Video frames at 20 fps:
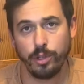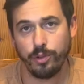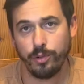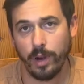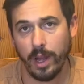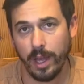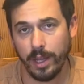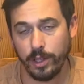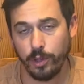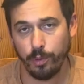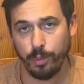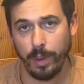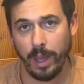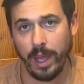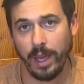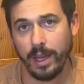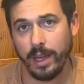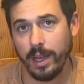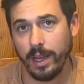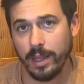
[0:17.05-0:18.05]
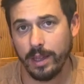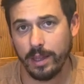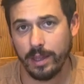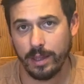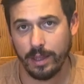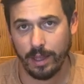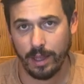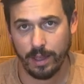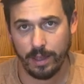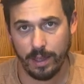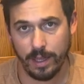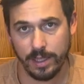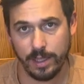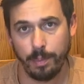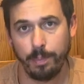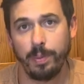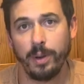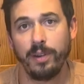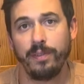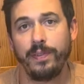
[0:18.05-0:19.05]
try to make it as a
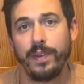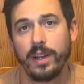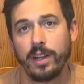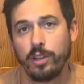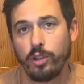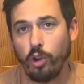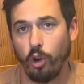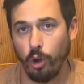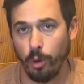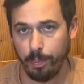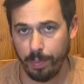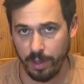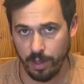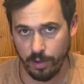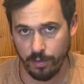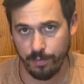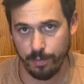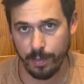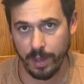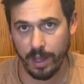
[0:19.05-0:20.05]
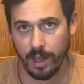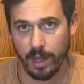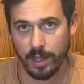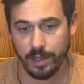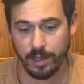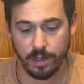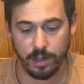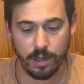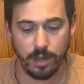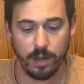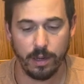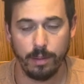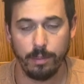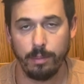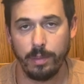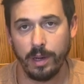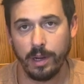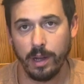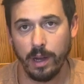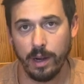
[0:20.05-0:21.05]
perfect copy of my other
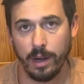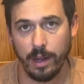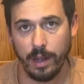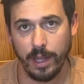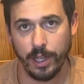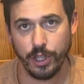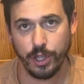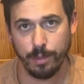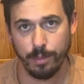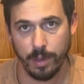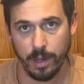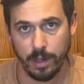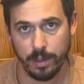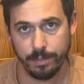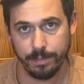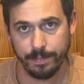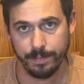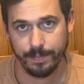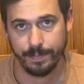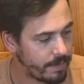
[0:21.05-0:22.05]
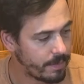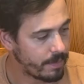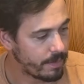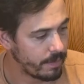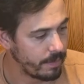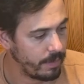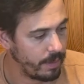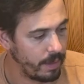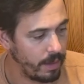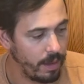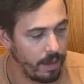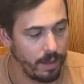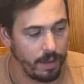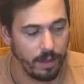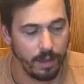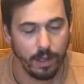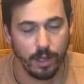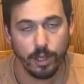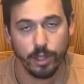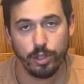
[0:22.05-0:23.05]
Bergara HMR.
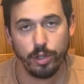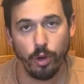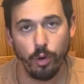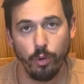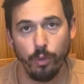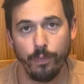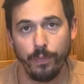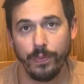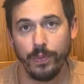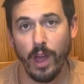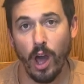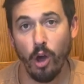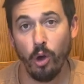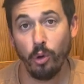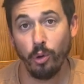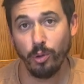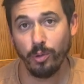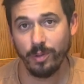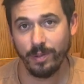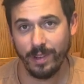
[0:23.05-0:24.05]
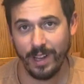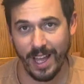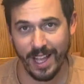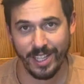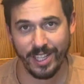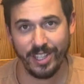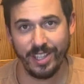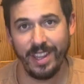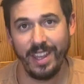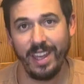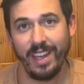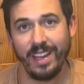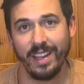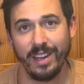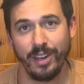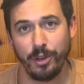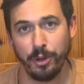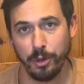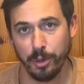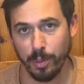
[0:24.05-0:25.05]
So now let's dig
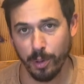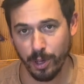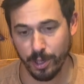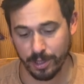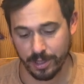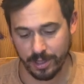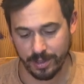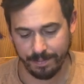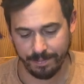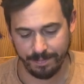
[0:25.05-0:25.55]
into the box.